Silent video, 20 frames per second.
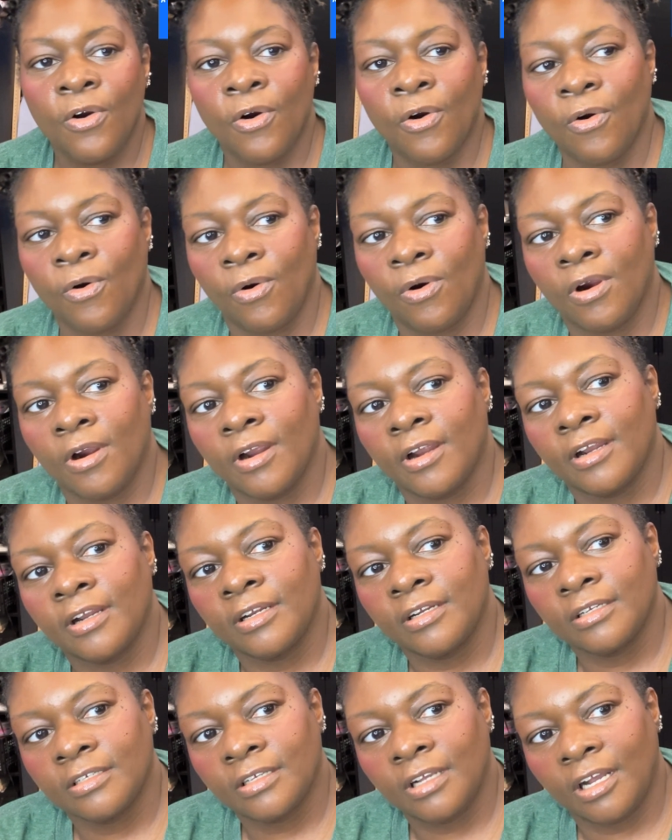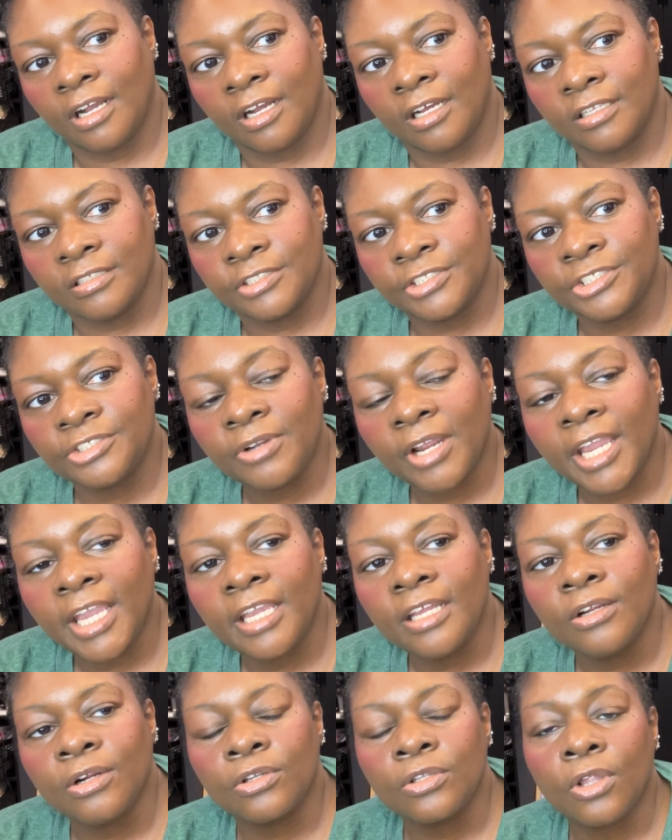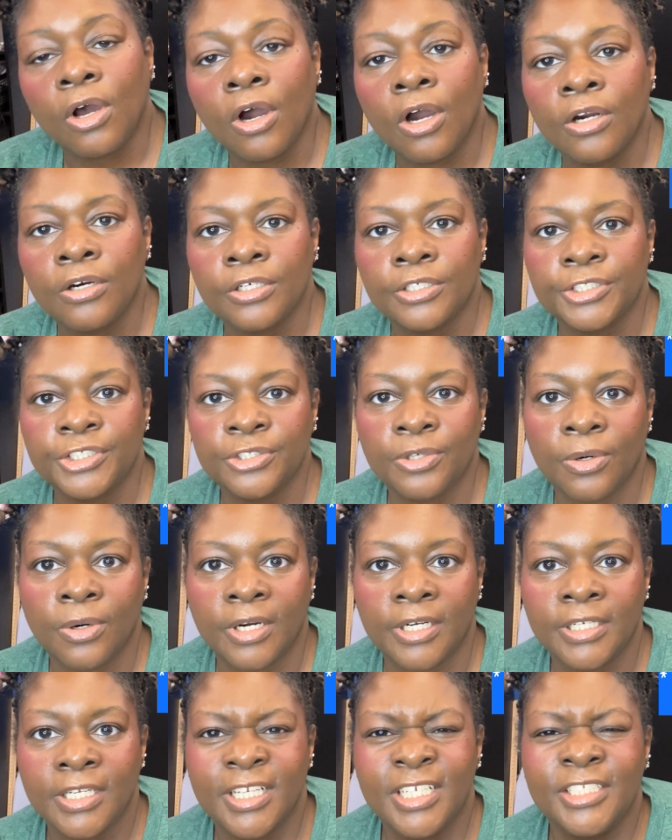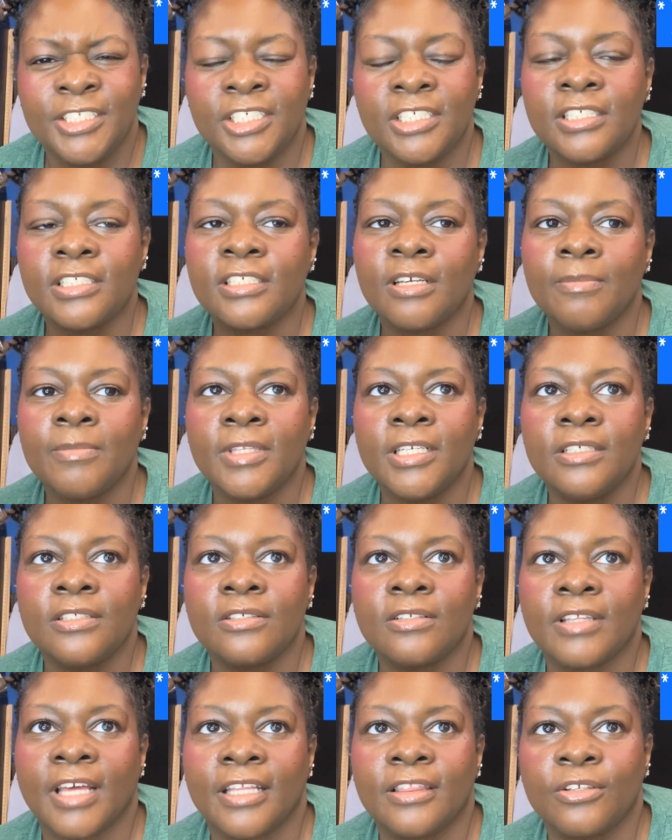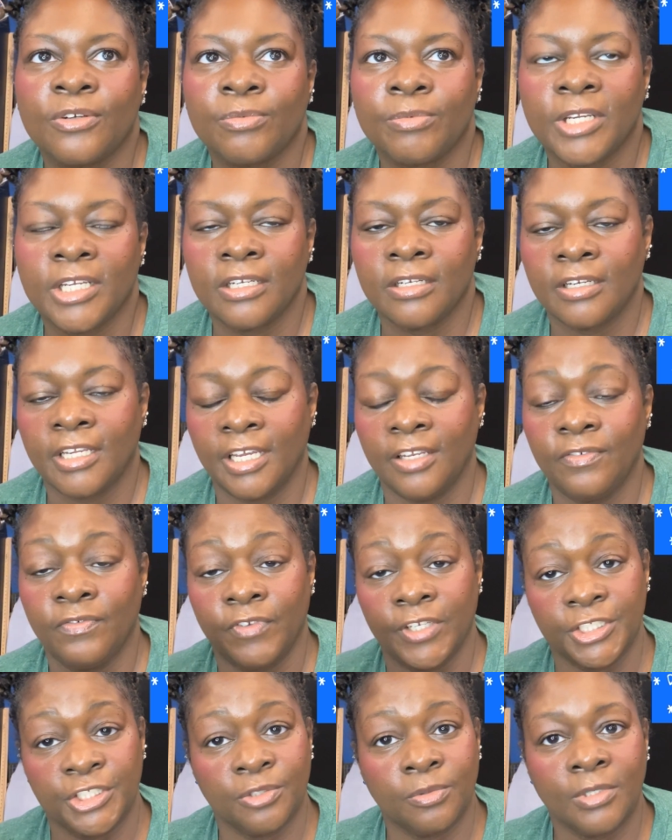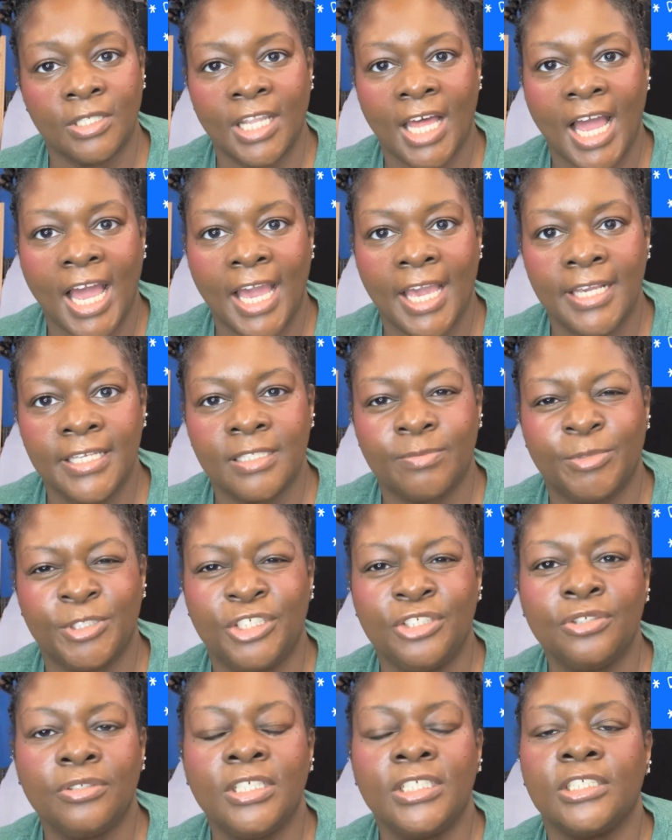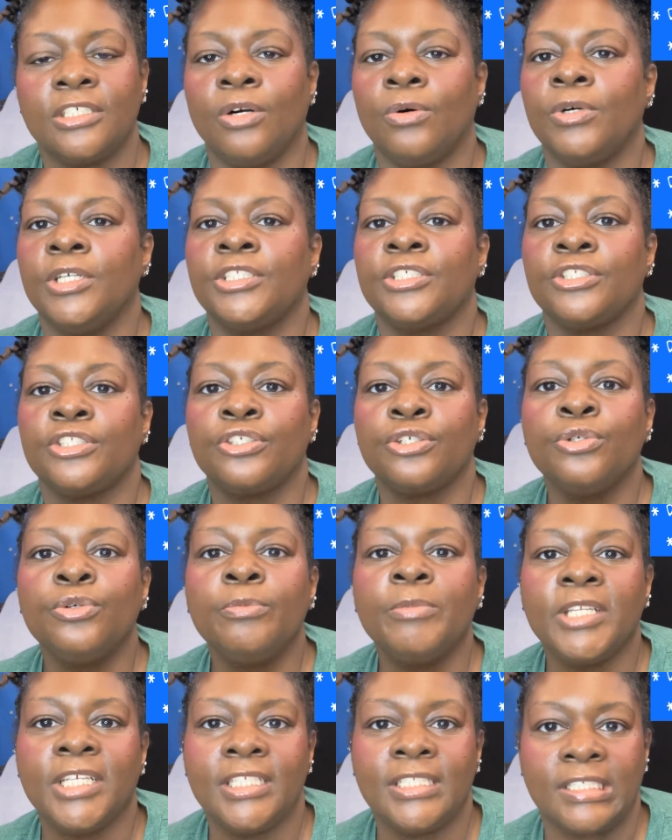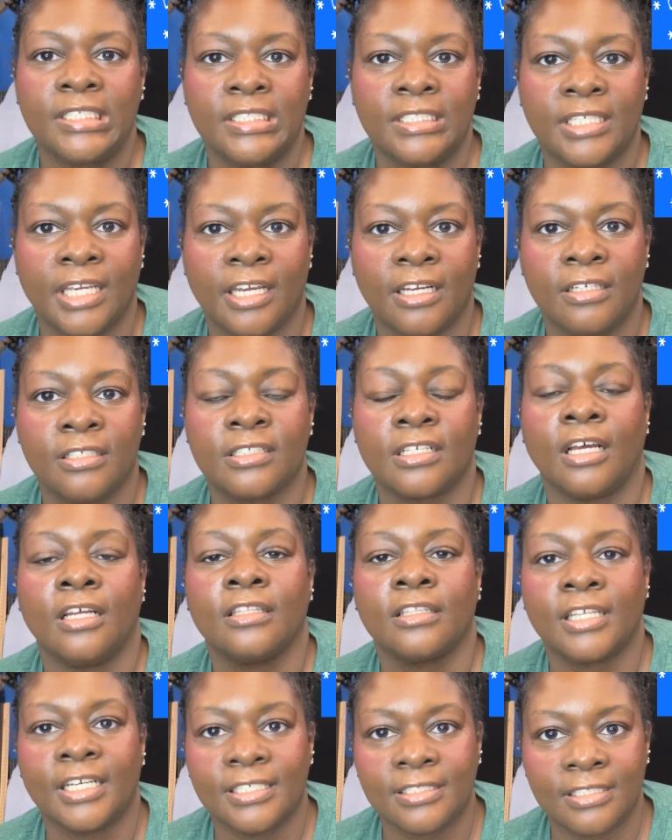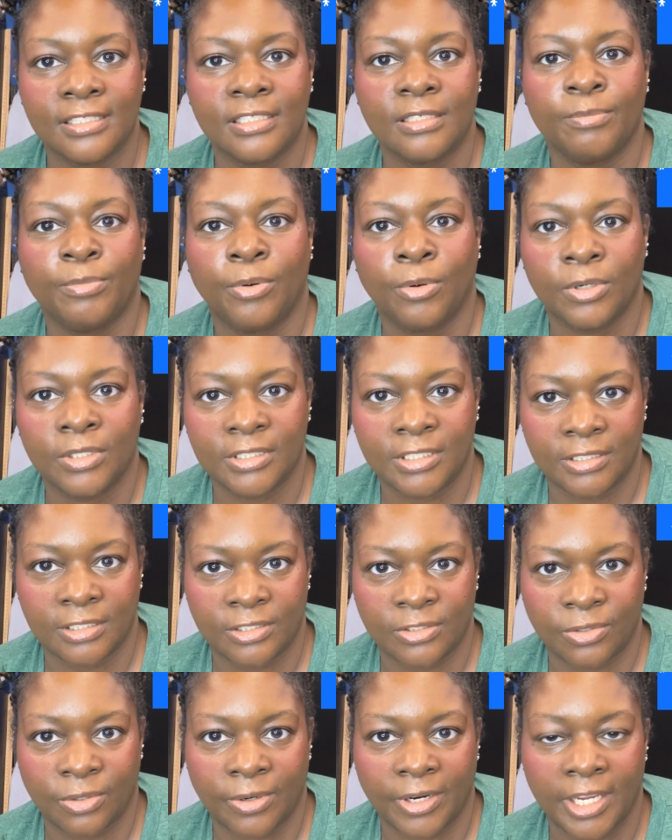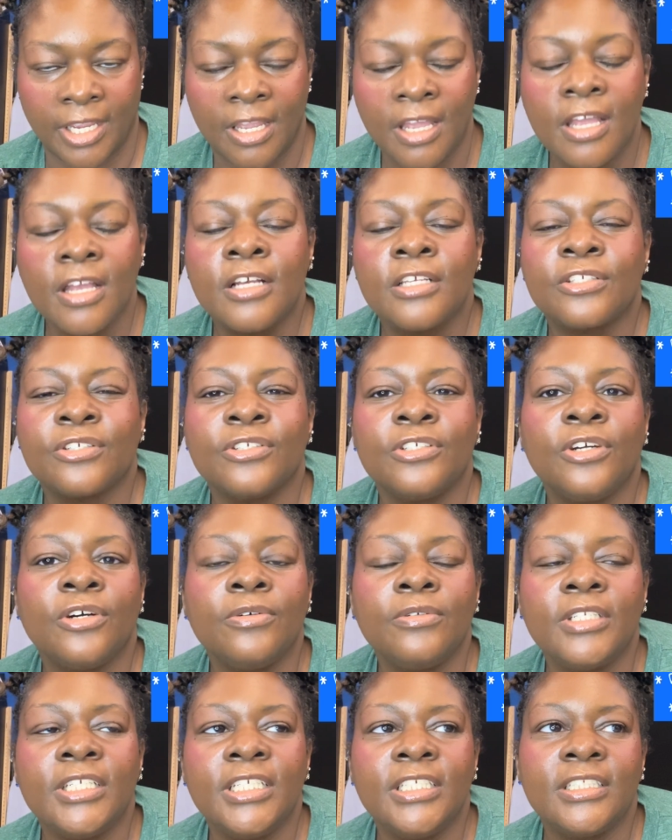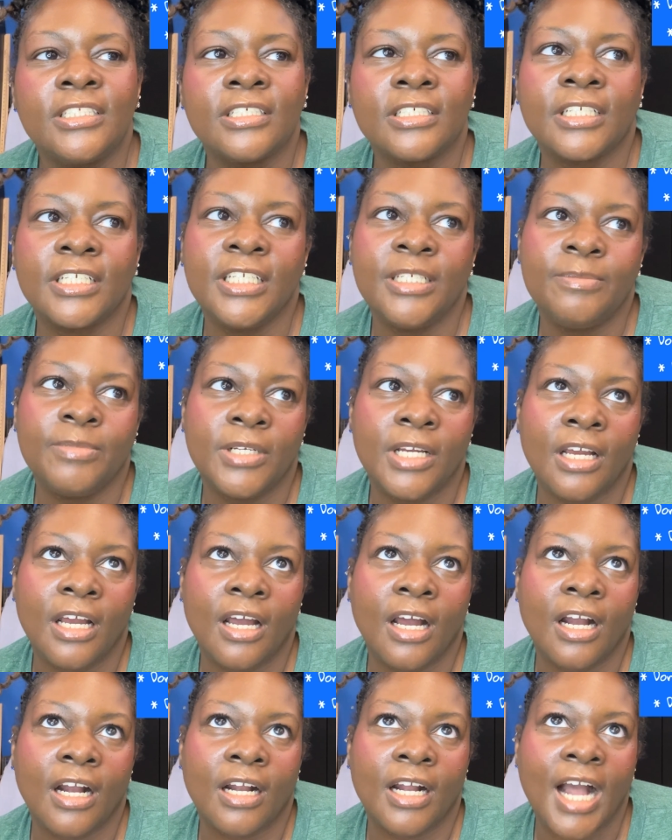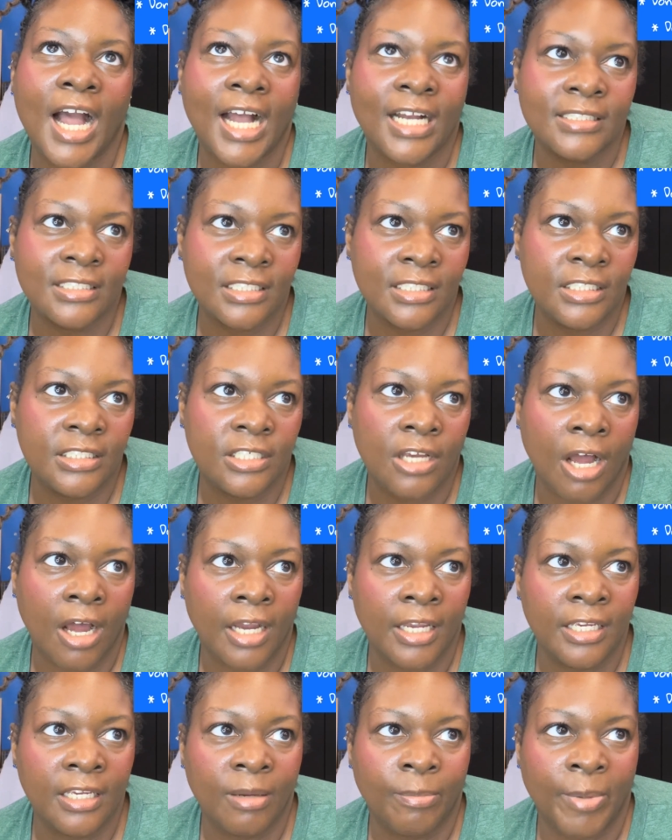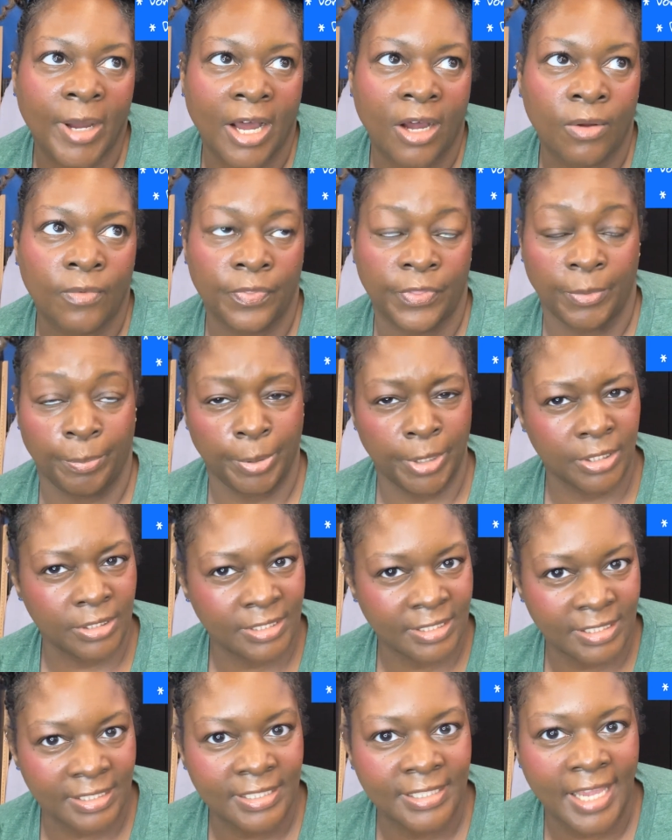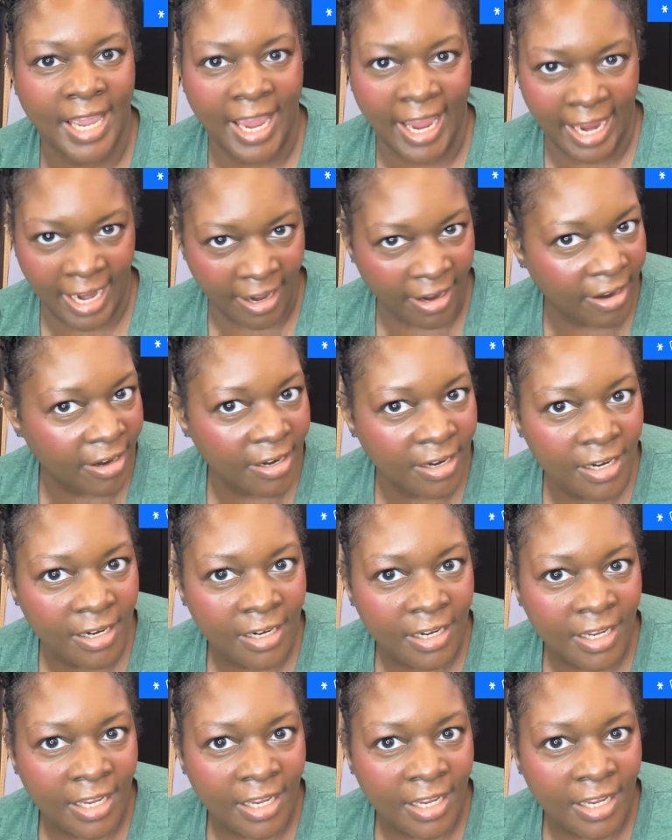or straight or long or short, just something so that the reader can visualize, but you don't need to go into too many details unless it's important to the story. So you don't need to keep constantly talking about the person's hair